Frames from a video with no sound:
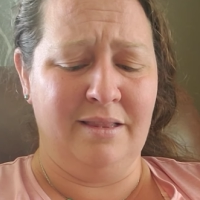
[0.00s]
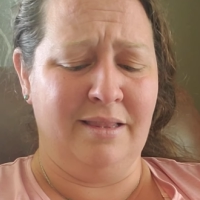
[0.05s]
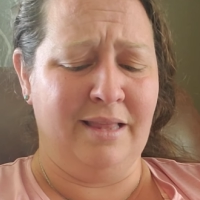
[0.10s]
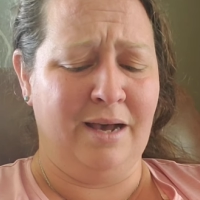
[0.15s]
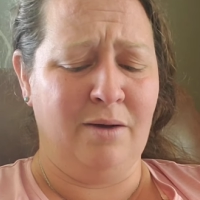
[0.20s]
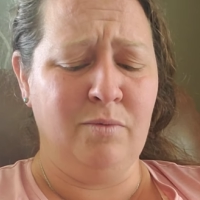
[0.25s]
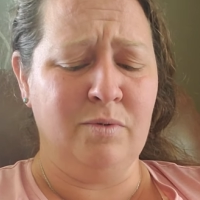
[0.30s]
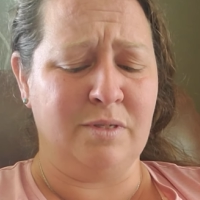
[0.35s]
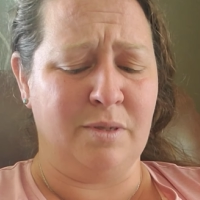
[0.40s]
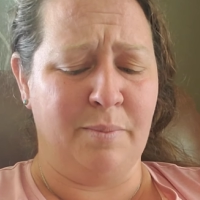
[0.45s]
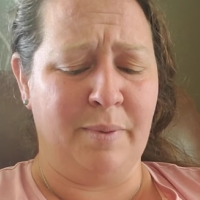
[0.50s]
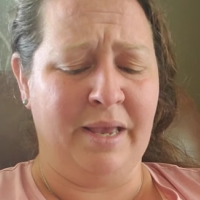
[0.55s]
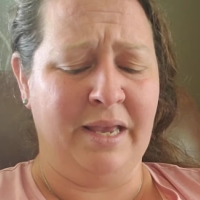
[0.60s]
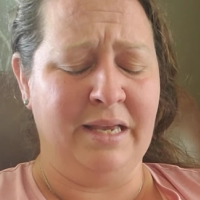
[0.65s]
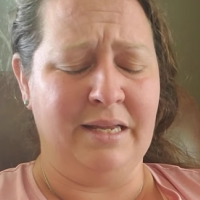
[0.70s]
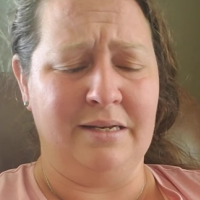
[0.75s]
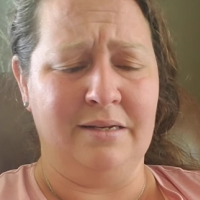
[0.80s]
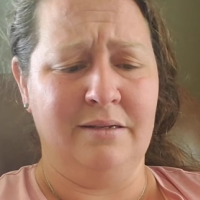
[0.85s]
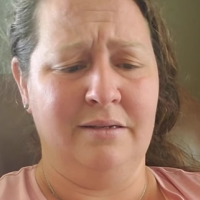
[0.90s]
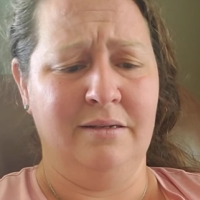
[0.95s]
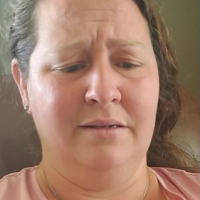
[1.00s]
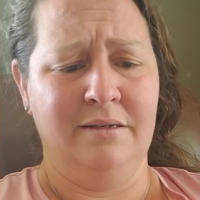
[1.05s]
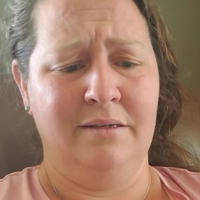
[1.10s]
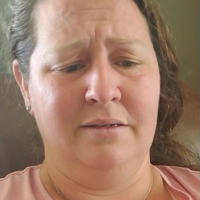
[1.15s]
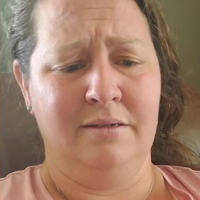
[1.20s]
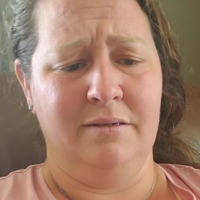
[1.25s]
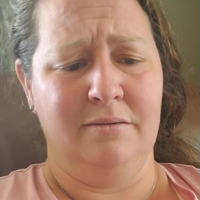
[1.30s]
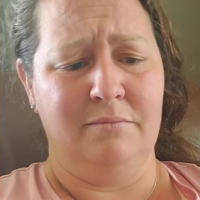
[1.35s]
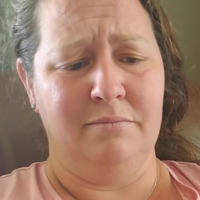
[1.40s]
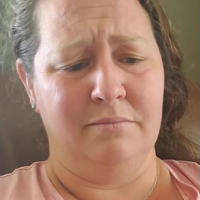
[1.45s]
That was a pain.
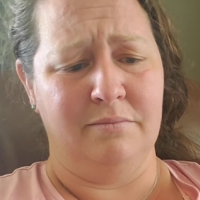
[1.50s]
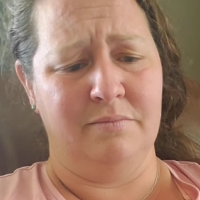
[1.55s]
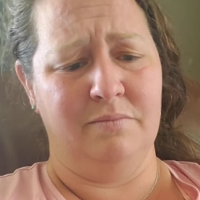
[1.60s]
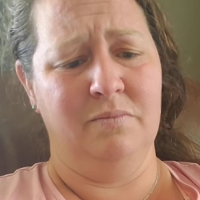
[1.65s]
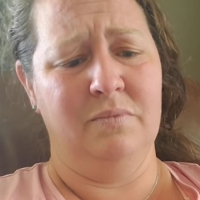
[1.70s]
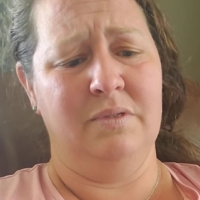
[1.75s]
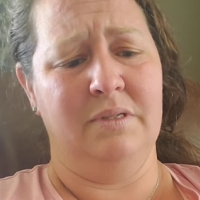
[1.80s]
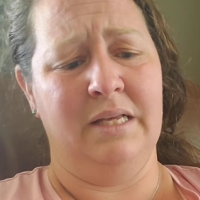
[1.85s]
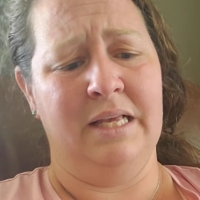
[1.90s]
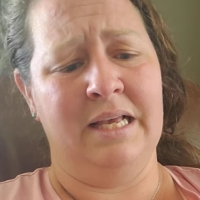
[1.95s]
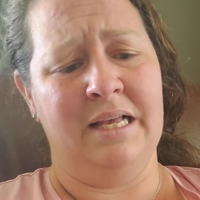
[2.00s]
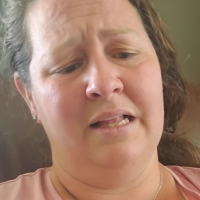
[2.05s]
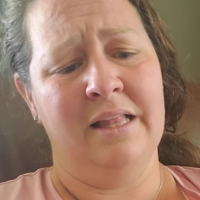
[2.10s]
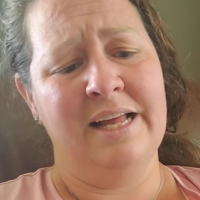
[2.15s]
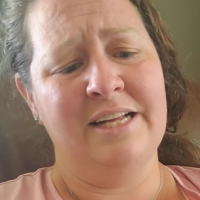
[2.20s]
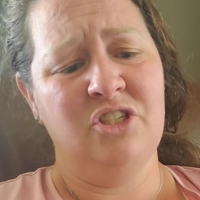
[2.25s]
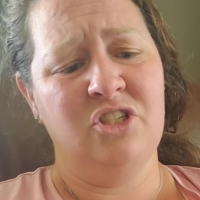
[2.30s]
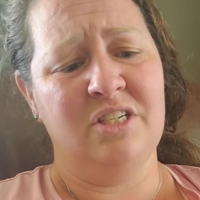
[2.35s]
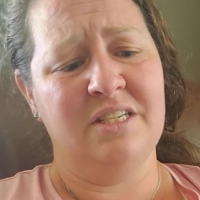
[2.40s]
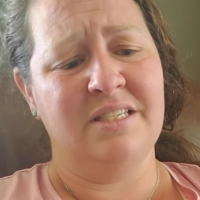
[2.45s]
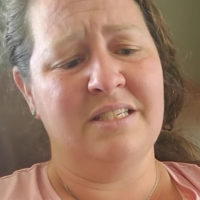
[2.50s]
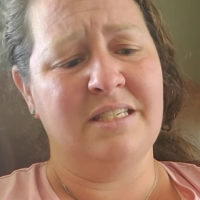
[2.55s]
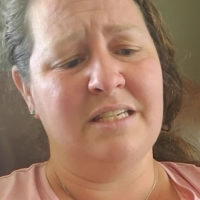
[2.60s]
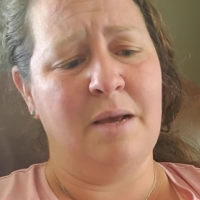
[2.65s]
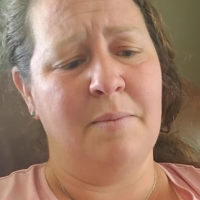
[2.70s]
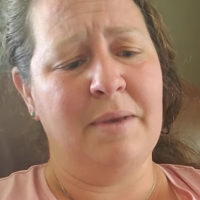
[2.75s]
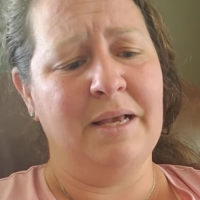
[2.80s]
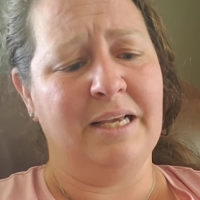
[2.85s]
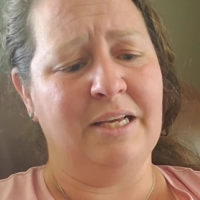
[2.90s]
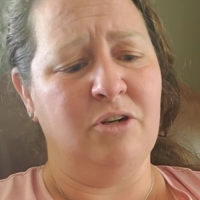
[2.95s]
He clutched his
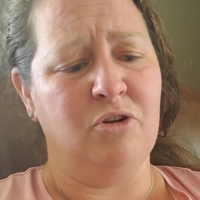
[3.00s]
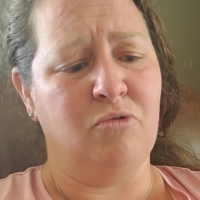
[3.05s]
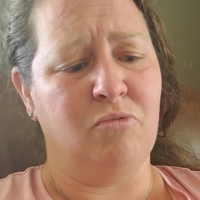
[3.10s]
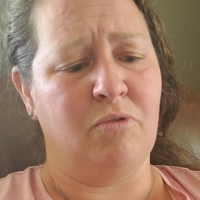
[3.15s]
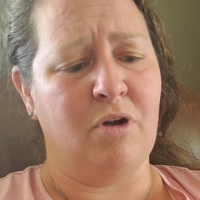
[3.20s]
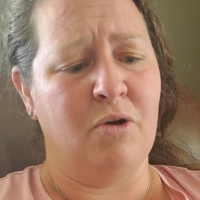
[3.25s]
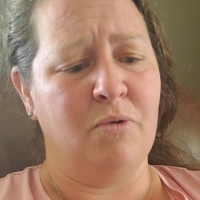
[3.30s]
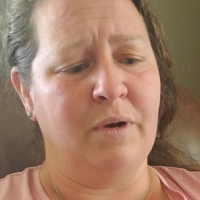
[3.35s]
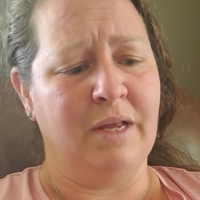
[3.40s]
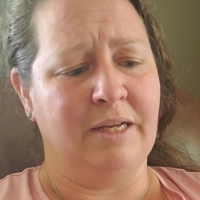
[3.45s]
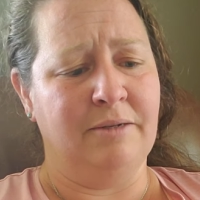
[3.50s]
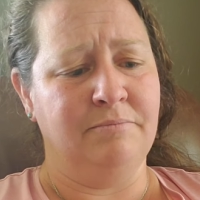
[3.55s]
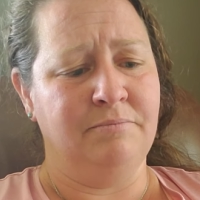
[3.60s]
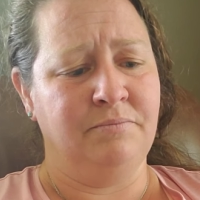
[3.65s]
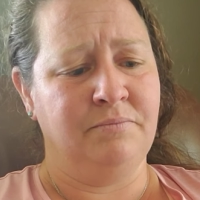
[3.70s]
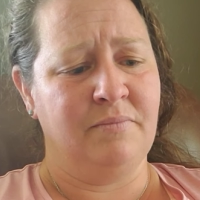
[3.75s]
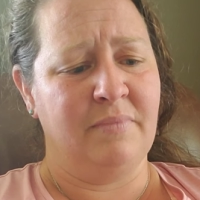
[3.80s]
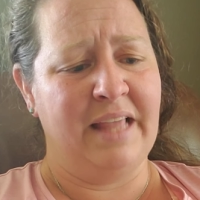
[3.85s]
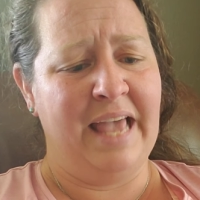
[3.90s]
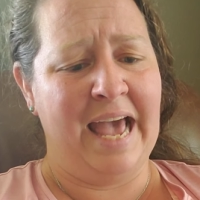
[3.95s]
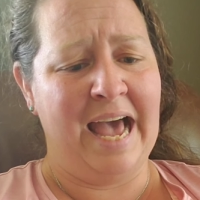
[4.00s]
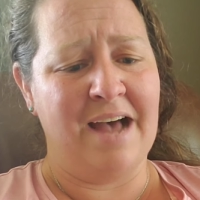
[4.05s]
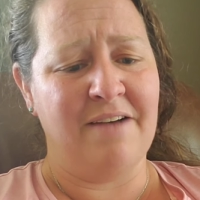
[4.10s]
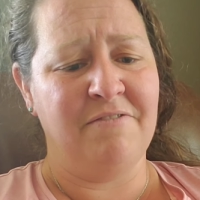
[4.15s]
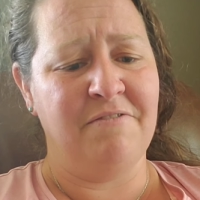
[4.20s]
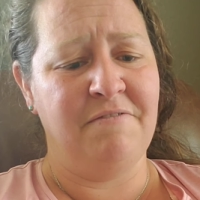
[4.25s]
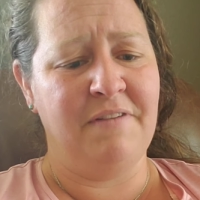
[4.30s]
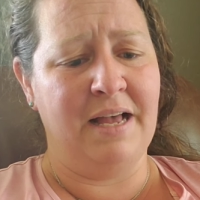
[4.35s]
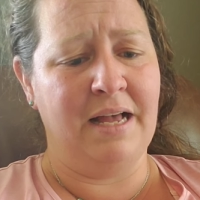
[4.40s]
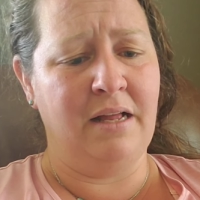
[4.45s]
stomach and groaning, half
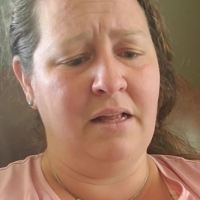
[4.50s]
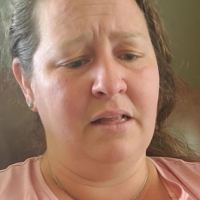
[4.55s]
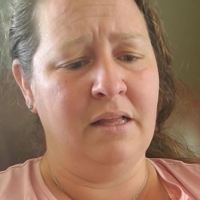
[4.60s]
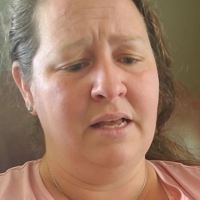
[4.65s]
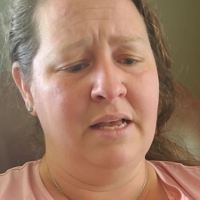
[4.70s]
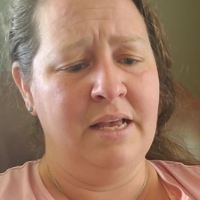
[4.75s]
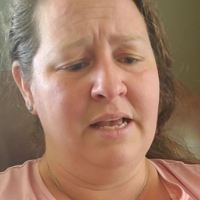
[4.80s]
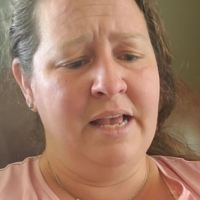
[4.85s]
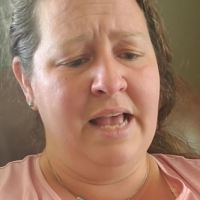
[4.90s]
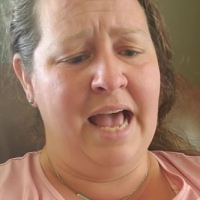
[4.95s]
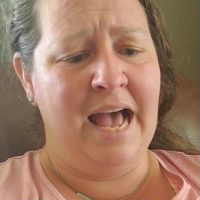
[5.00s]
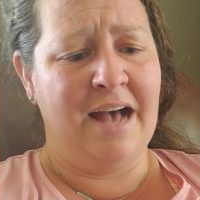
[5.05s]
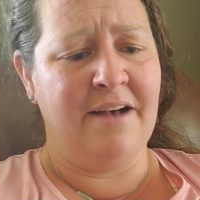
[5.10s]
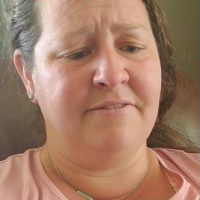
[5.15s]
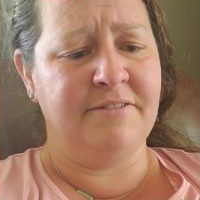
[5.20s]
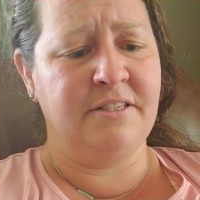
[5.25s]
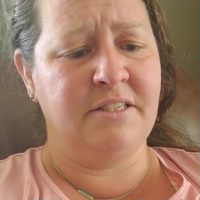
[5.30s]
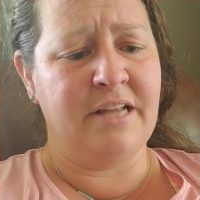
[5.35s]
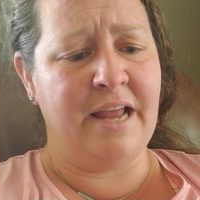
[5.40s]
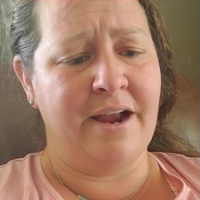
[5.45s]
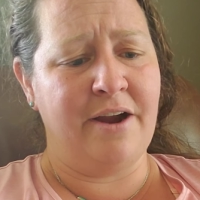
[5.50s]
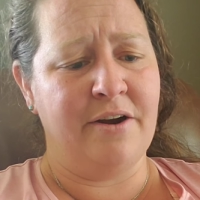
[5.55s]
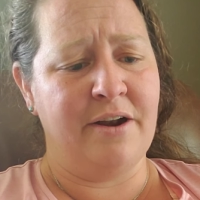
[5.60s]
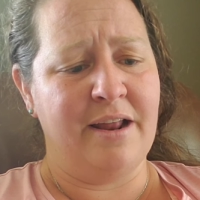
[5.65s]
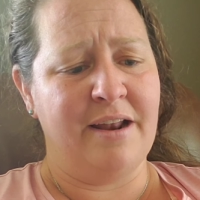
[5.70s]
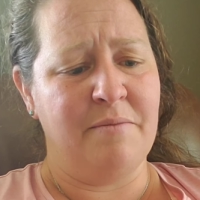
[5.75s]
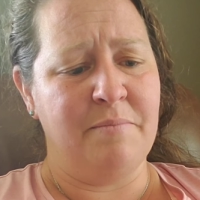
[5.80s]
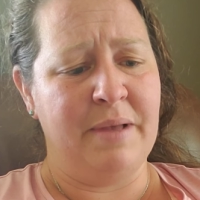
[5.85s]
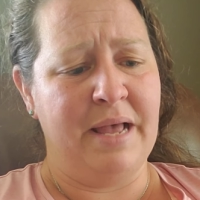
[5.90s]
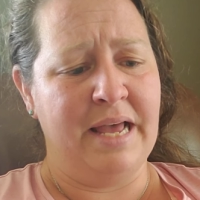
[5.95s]
fell, half staggered
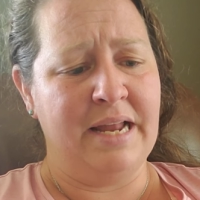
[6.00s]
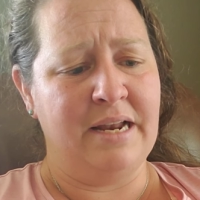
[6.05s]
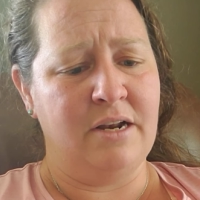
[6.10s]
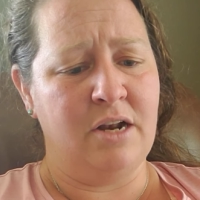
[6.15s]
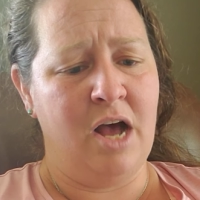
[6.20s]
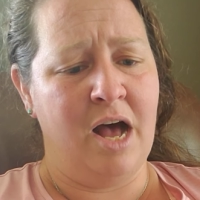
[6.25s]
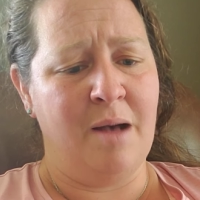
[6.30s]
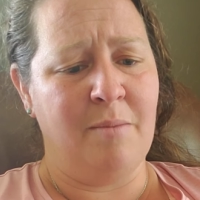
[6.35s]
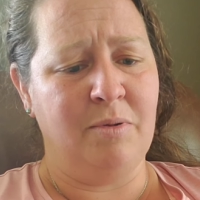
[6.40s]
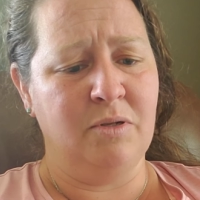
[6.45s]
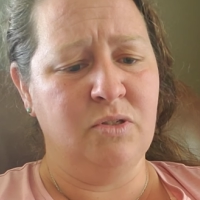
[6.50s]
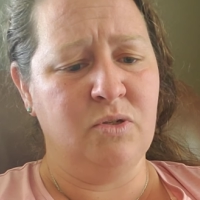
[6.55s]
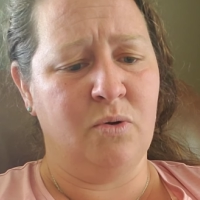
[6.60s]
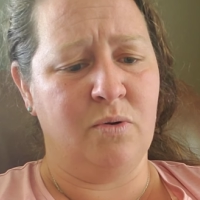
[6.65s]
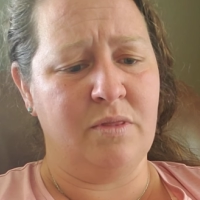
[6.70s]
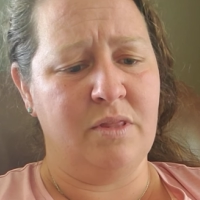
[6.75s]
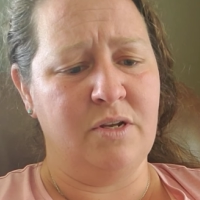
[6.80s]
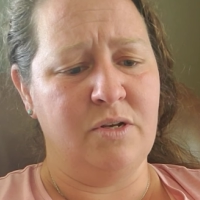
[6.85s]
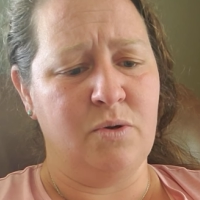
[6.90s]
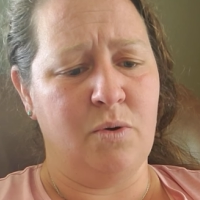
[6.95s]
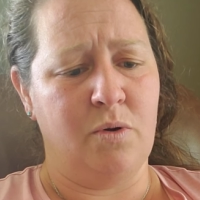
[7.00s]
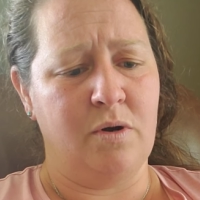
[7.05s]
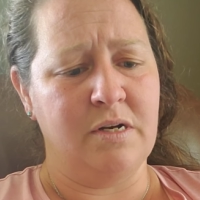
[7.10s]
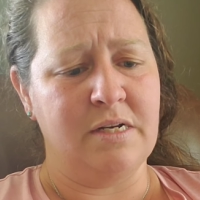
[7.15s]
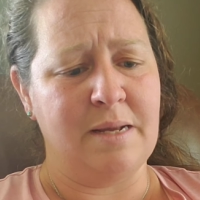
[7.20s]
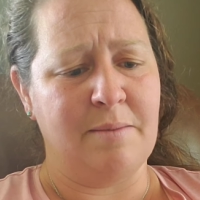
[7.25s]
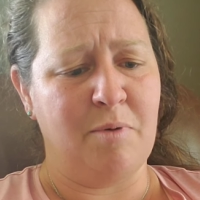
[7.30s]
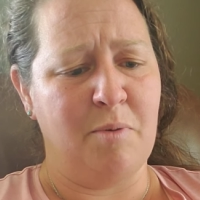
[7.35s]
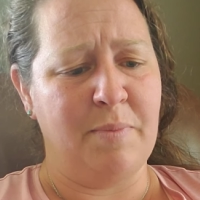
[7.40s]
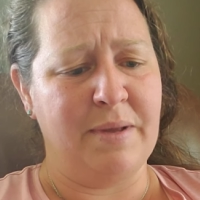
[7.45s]
out of bed and hobbled toward the door,
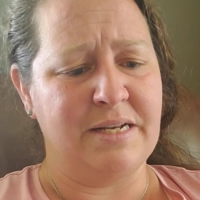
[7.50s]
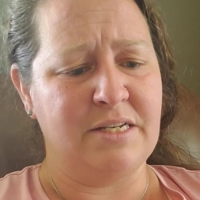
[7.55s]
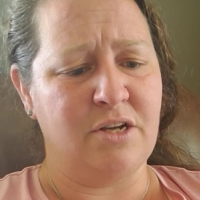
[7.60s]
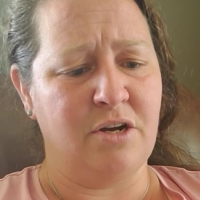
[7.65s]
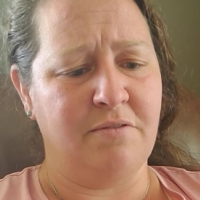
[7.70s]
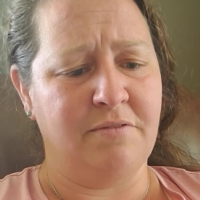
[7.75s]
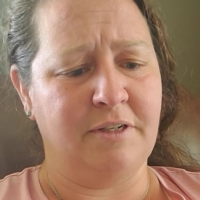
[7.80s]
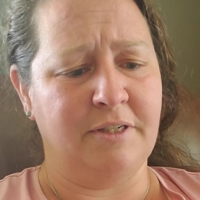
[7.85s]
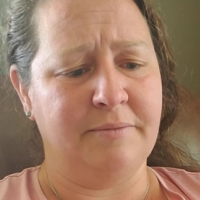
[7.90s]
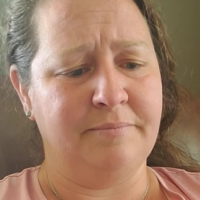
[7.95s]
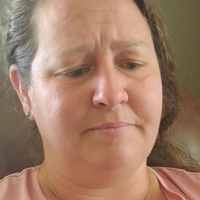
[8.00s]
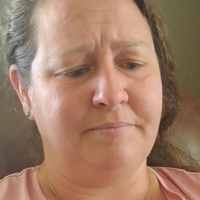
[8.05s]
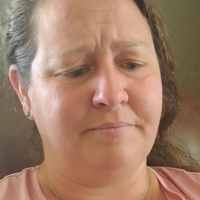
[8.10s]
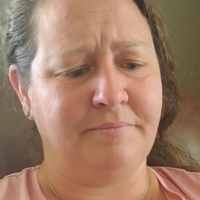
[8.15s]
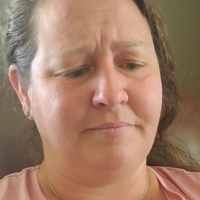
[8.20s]
double bent over.